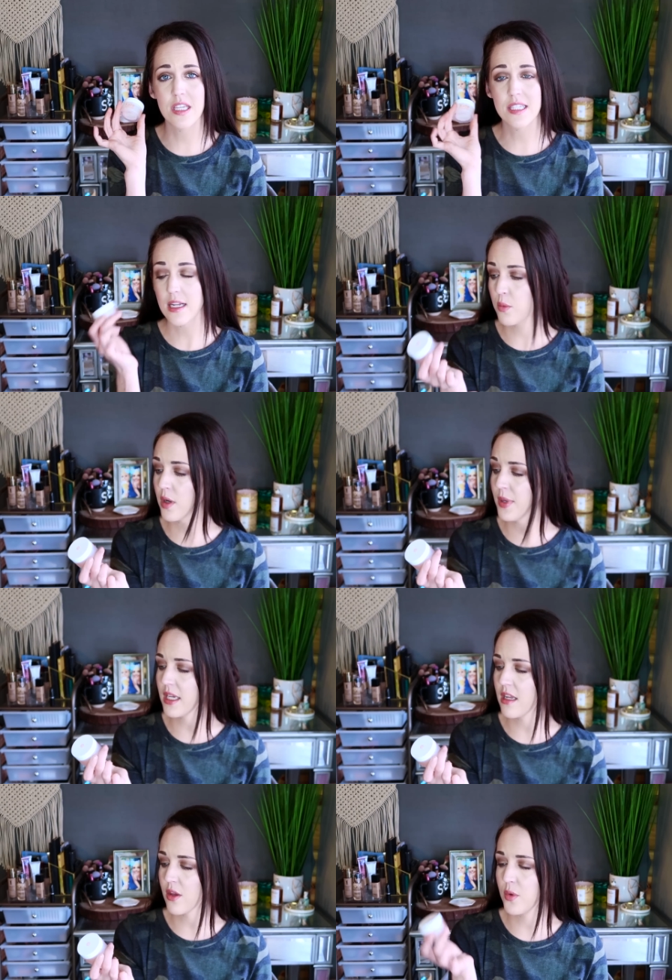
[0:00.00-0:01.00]
this and I want to pick
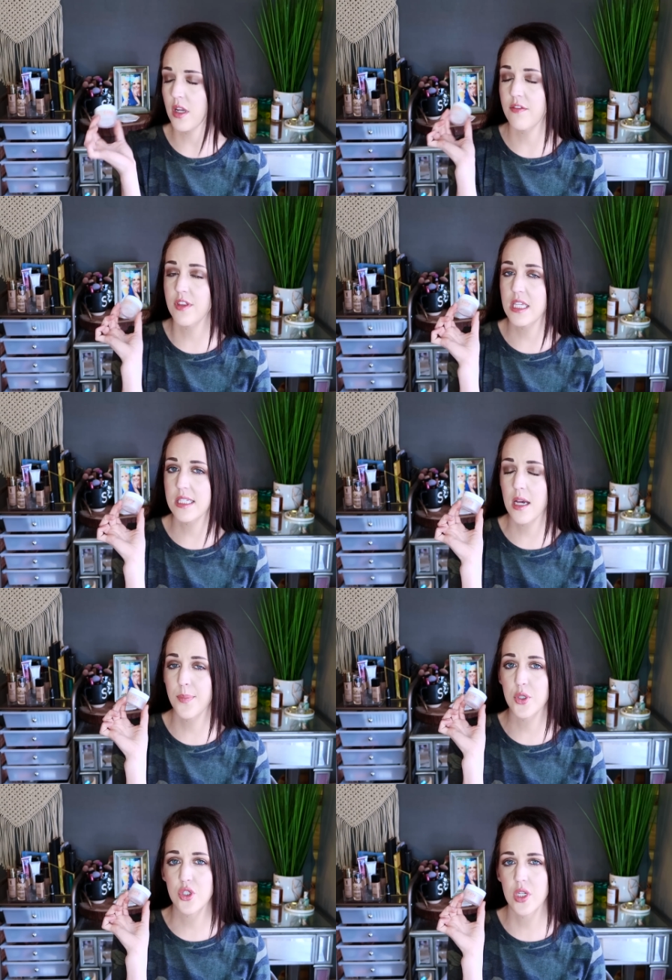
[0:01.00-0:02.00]
another one of these
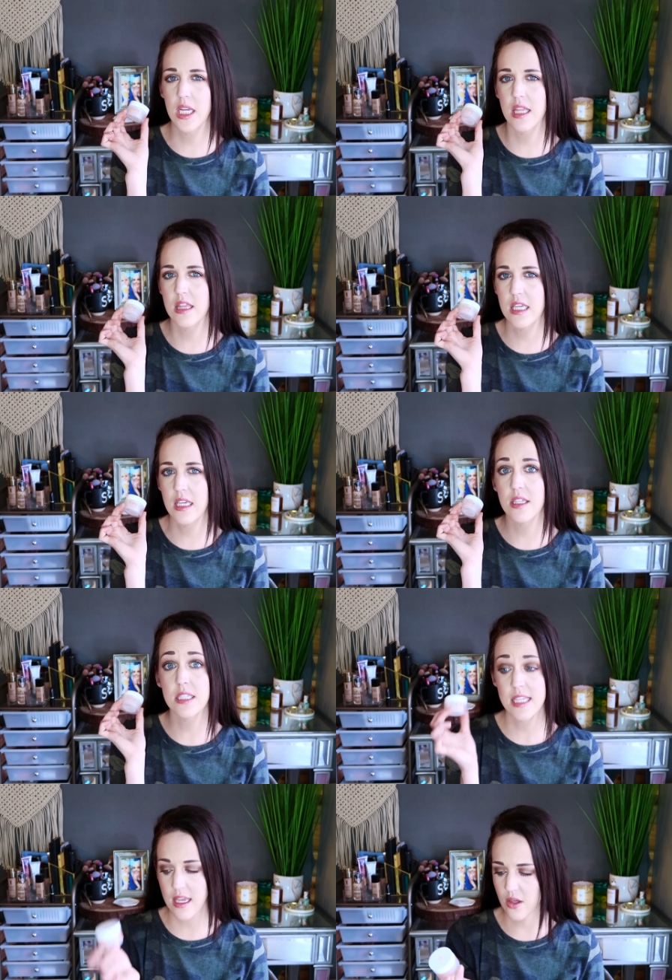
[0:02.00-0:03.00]
up during the
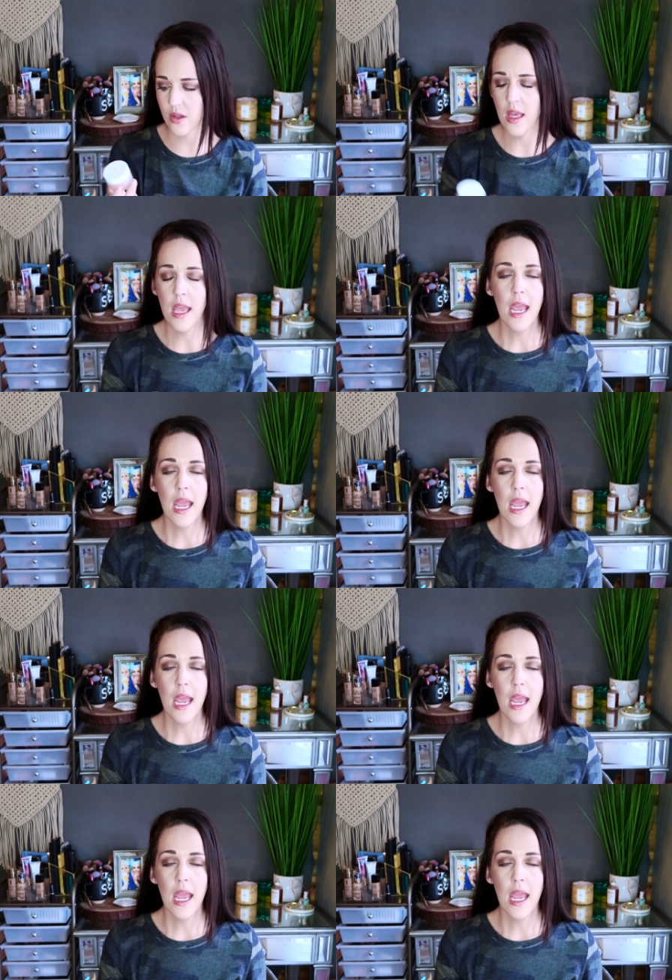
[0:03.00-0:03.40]
sale